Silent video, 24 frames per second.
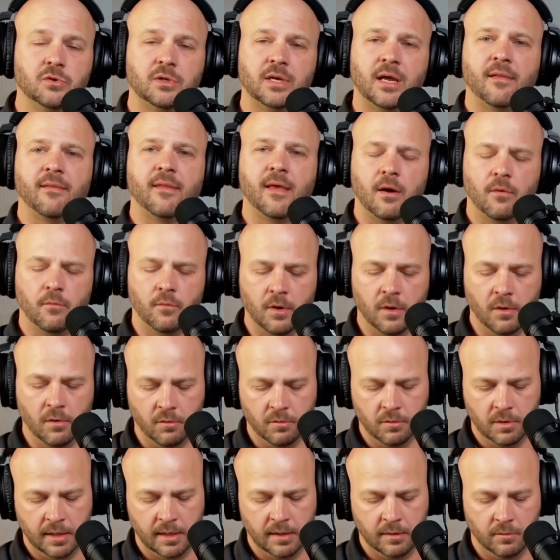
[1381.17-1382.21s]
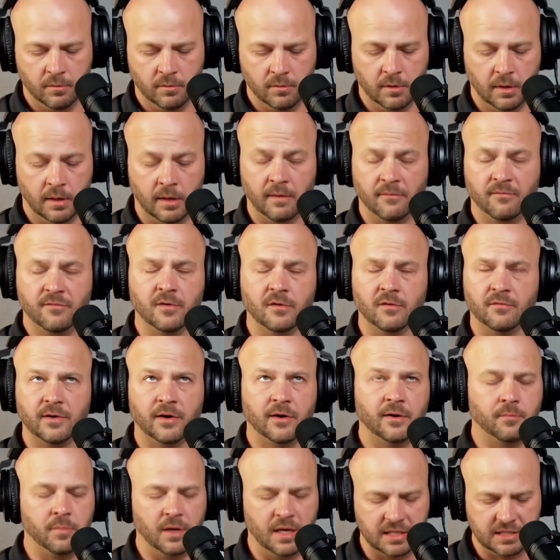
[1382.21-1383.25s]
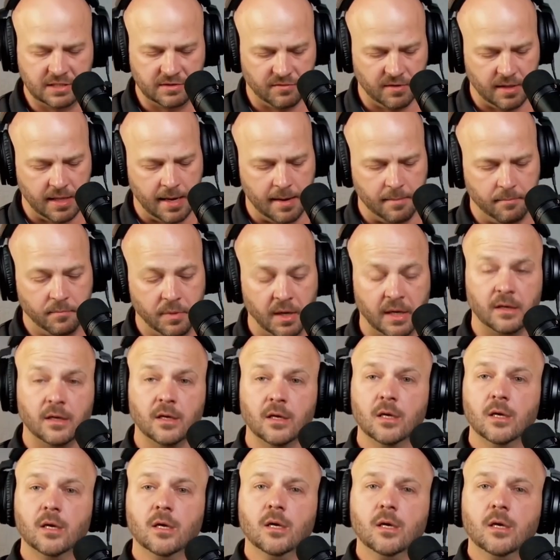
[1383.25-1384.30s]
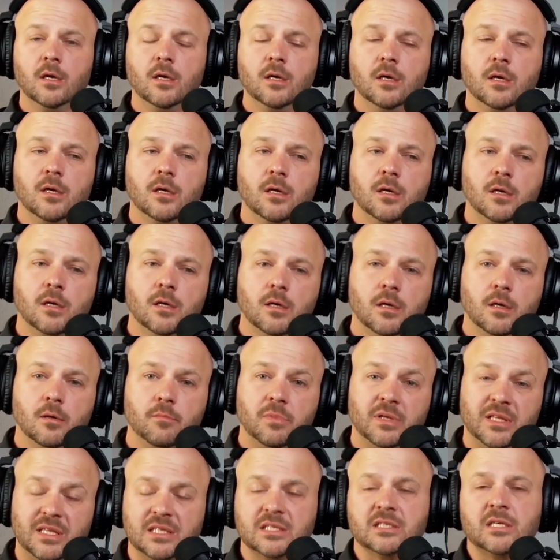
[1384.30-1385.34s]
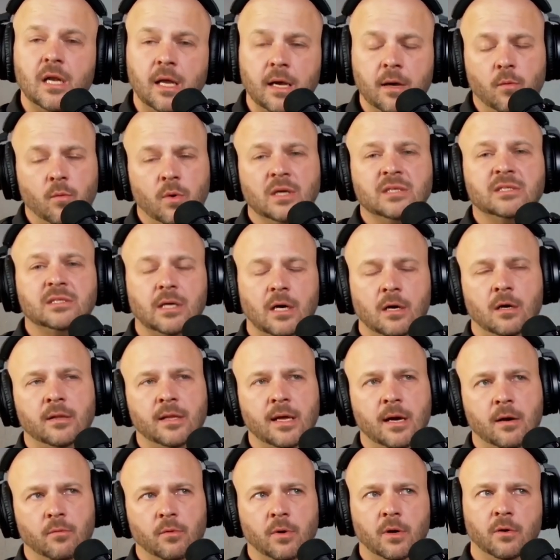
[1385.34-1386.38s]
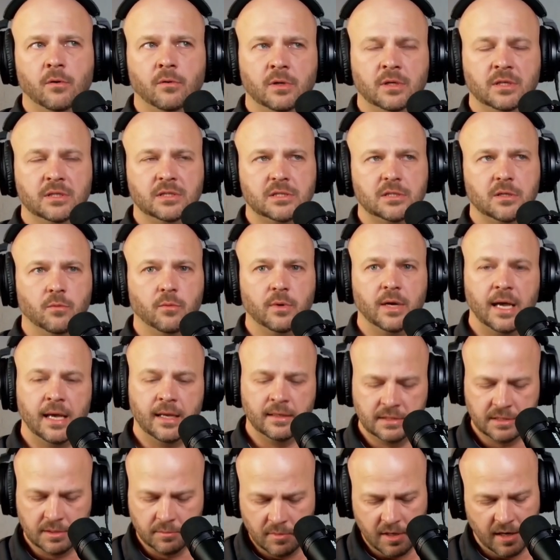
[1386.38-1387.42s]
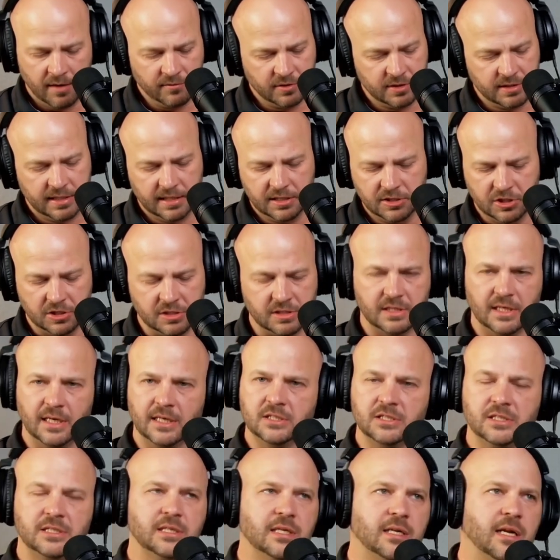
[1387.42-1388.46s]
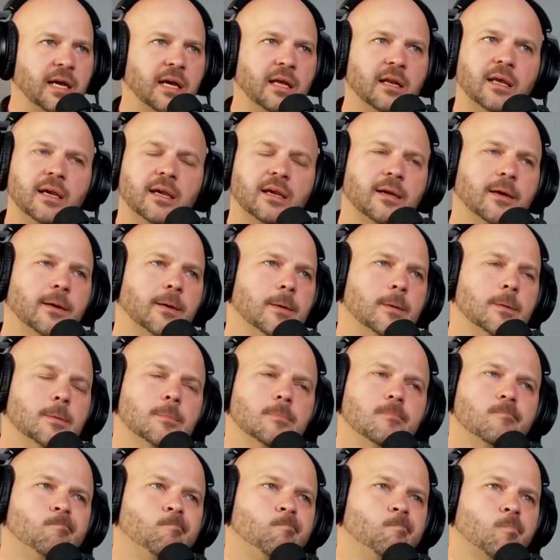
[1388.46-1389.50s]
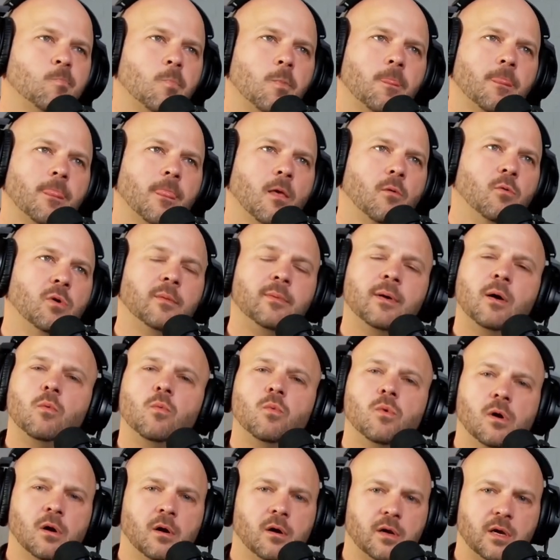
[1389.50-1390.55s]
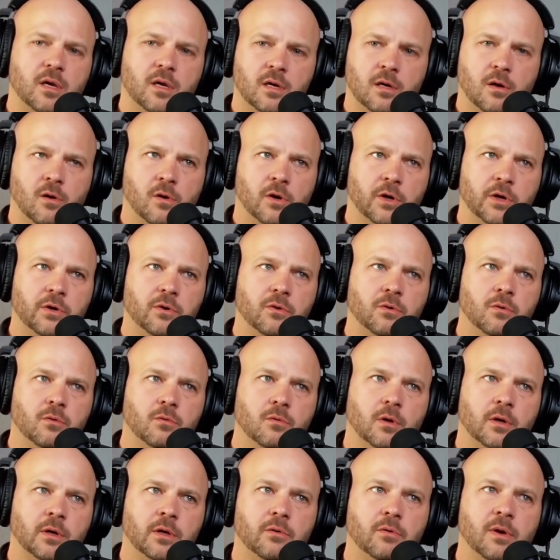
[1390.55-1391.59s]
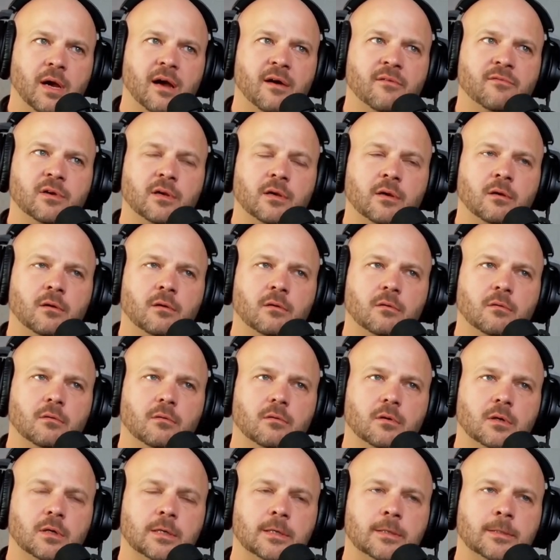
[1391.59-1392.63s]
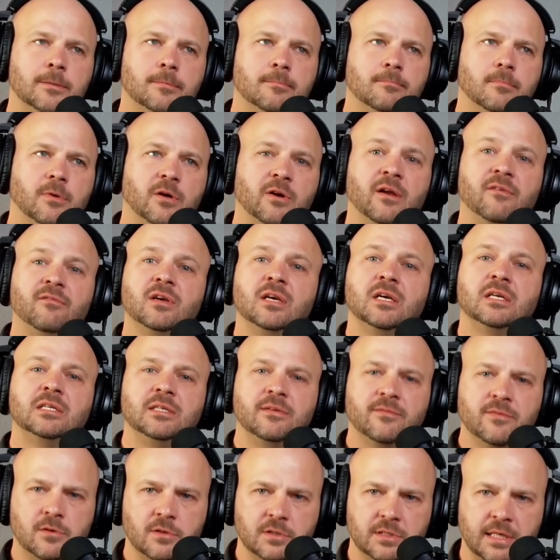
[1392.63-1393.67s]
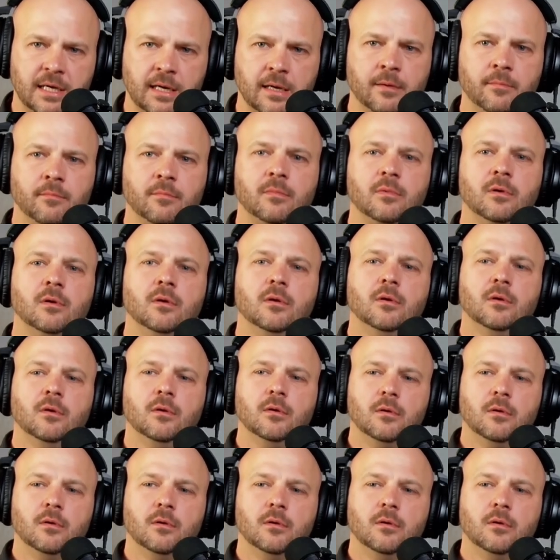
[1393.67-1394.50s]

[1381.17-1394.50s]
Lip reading: go down that road, and I feel very blessed for that. But this client was on that road, and so we had some conversations, and I just said, hey, like, what about work? Are you having a difficult time